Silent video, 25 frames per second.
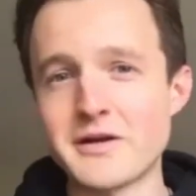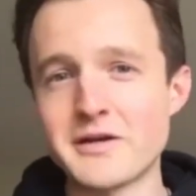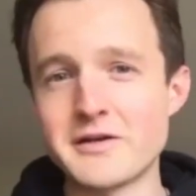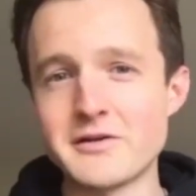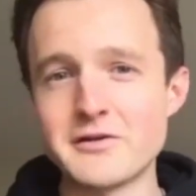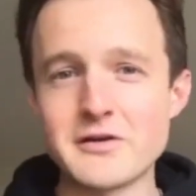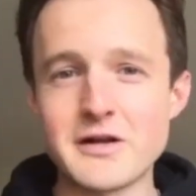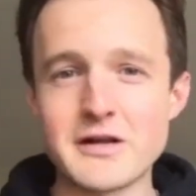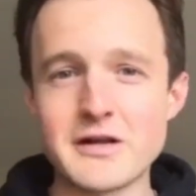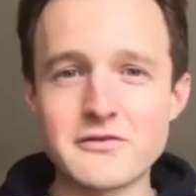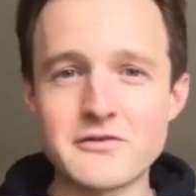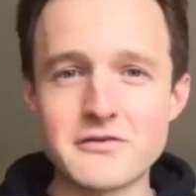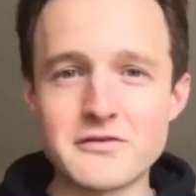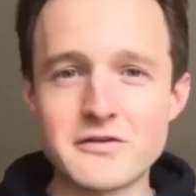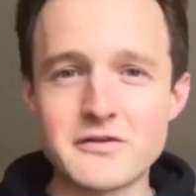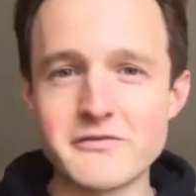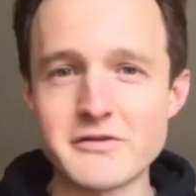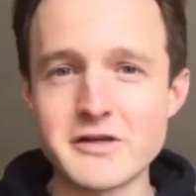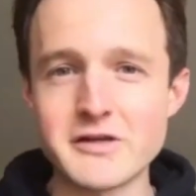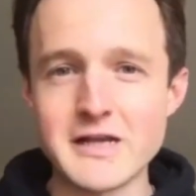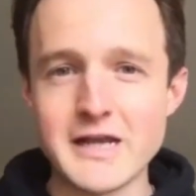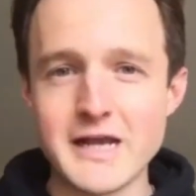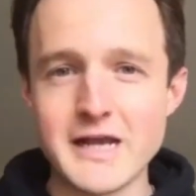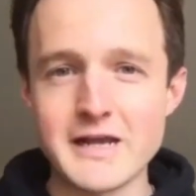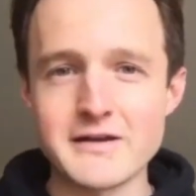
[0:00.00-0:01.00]
You're not just giving
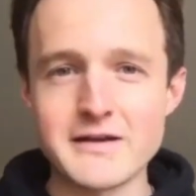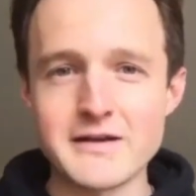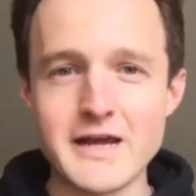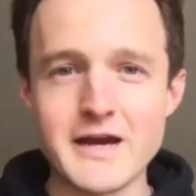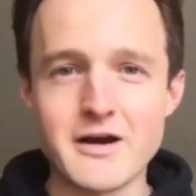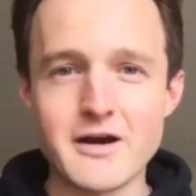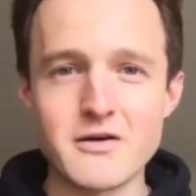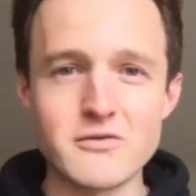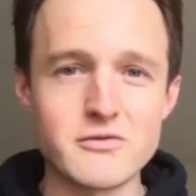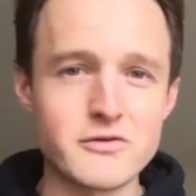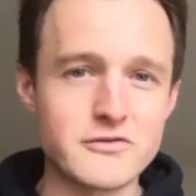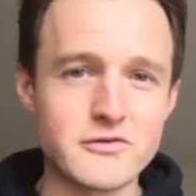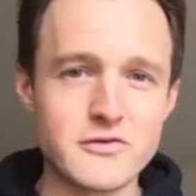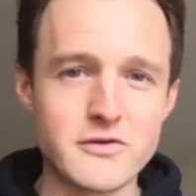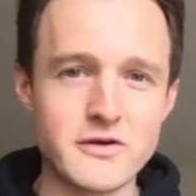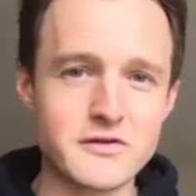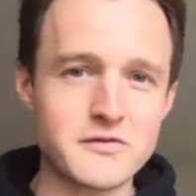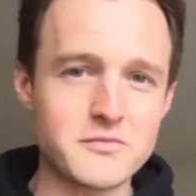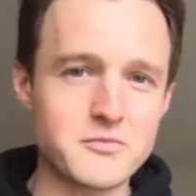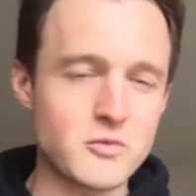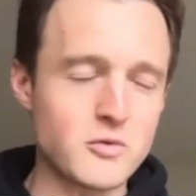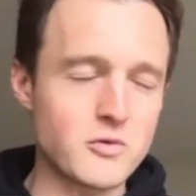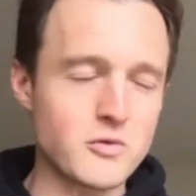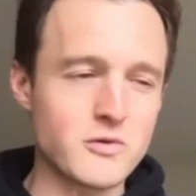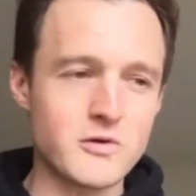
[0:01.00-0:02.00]
a handout, which creates
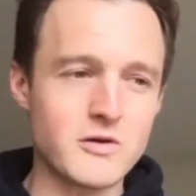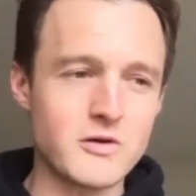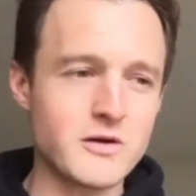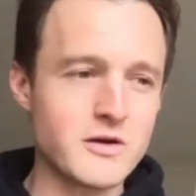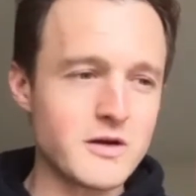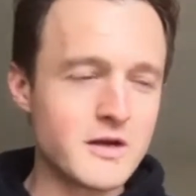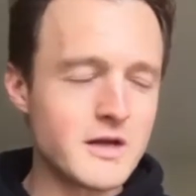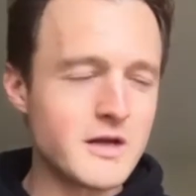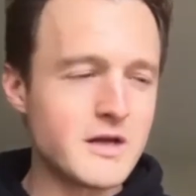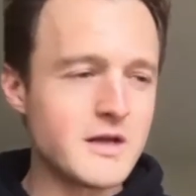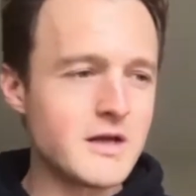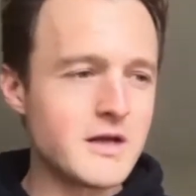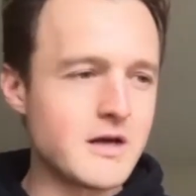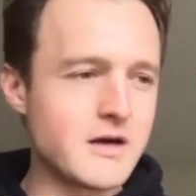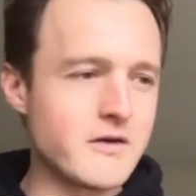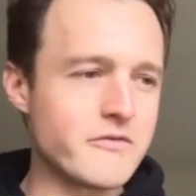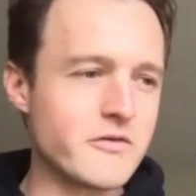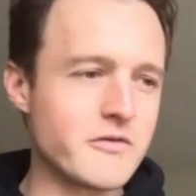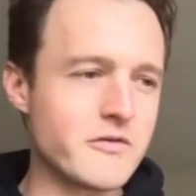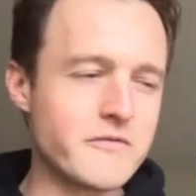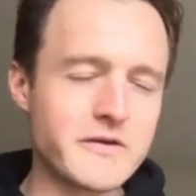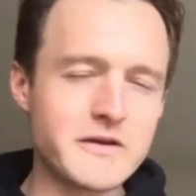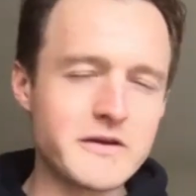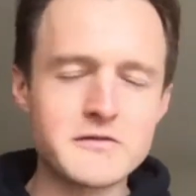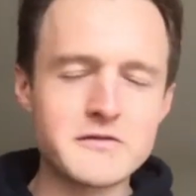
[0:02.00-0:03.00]
more of a
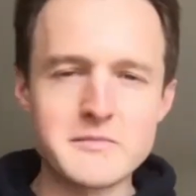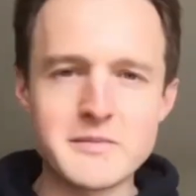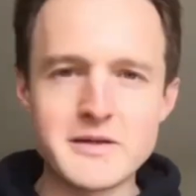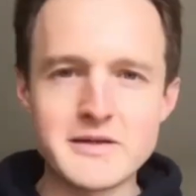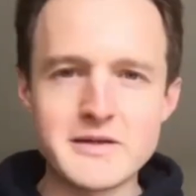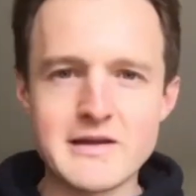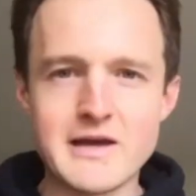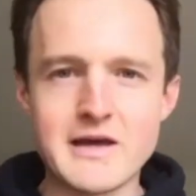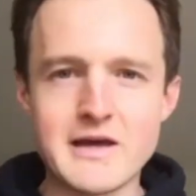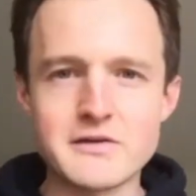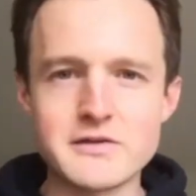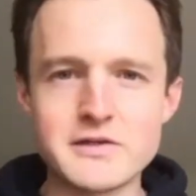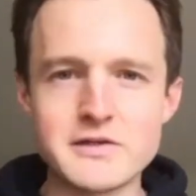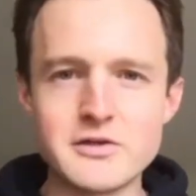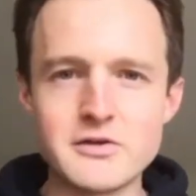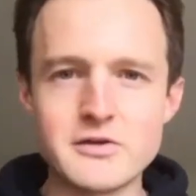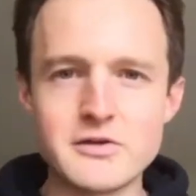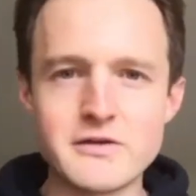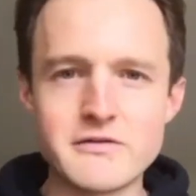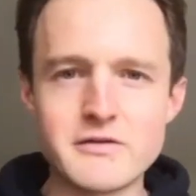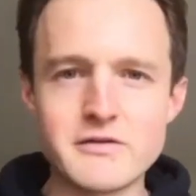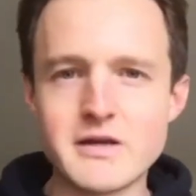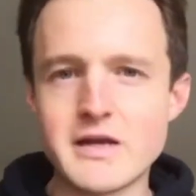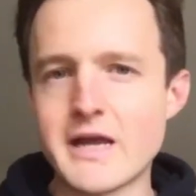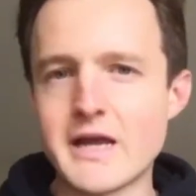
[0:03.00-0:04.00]
victim mentality, you're
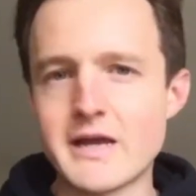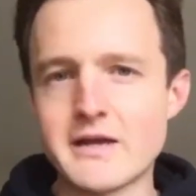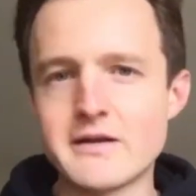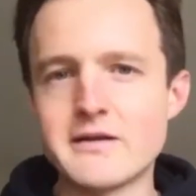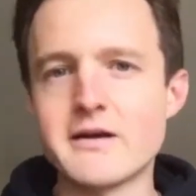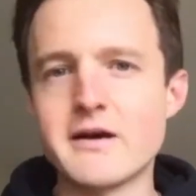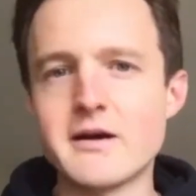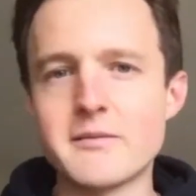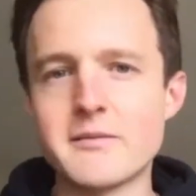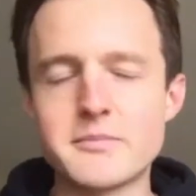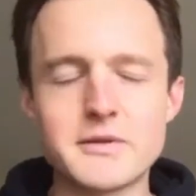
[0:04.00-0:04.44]
giving a hand up.